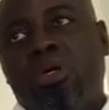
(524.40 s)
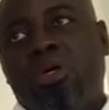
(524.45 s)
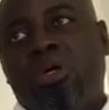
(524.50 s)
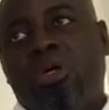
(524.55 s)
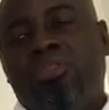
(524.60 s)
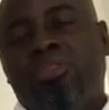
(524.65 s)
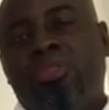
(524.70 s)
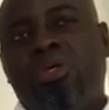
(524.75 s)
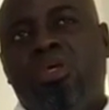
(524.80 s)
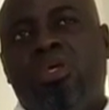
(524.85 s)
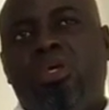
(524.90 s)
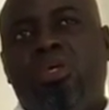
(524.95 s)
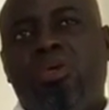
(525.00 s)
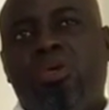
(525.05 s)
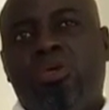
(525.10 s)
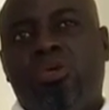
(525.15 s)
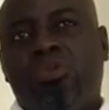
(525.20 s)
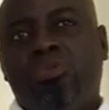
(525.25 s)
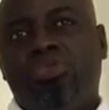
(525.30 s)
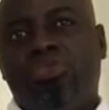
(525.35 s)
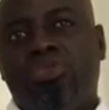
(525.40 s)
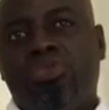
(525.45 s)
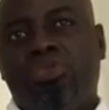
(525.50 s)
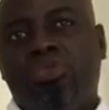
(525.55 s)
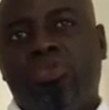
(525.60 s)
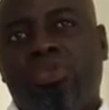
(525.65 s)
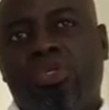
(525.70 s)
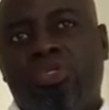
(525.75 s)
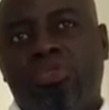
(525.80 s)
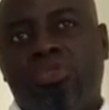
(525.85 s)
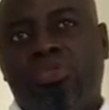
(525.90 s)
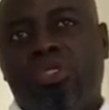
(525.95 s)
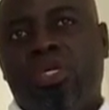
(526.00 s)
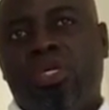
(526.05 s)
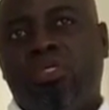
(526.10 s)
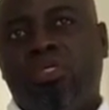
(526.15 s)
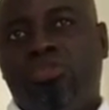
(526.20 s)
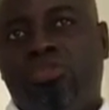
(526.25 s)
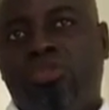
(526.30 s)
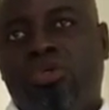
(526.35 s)
I think a year or two into
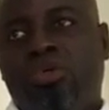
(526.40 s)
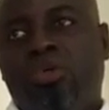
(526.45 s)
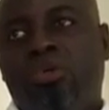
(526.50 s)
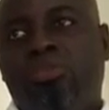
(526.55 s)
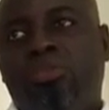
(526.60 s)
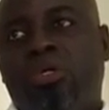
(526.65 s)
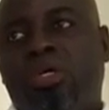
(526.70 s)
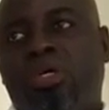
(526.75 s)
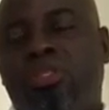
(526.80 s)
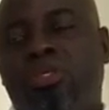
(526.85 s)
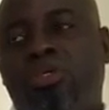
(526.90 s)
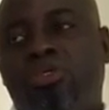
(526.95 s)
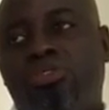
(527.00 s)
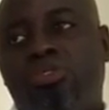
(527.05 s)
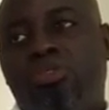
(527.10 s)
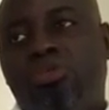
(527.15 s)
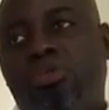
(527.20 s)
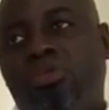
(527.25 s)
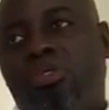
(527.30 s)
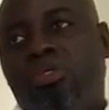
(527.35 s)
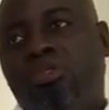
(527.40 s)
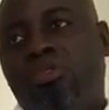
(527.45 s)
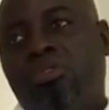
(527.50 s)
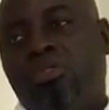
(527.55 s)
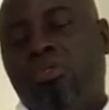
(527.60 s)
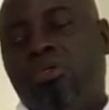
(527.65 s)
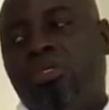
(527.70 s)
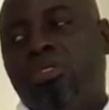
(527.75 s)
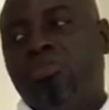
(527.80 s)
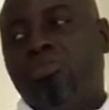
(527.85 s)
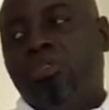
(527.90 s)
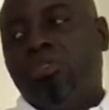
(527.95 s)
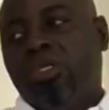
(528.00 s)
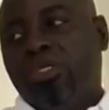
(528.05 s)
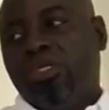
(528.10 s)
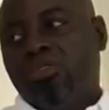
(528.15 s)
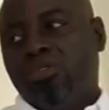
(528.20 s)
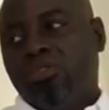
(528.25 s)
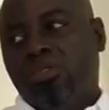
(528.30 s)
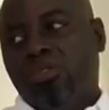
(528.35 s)
that job, I think you should look into
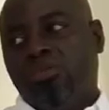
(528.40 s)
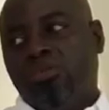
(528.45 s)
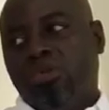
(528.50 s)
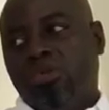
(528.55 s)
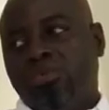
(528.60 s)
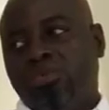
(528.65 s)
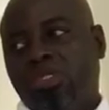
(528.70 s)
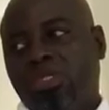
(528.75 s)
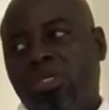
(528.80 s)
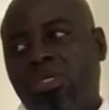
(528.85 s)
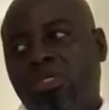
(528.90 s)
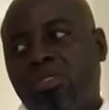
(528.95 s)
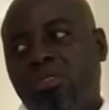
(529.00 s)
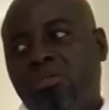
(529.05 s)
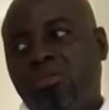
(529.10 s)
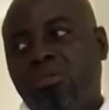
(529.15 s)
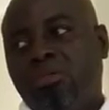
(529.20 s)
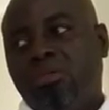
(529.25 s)
getting on the property ladder.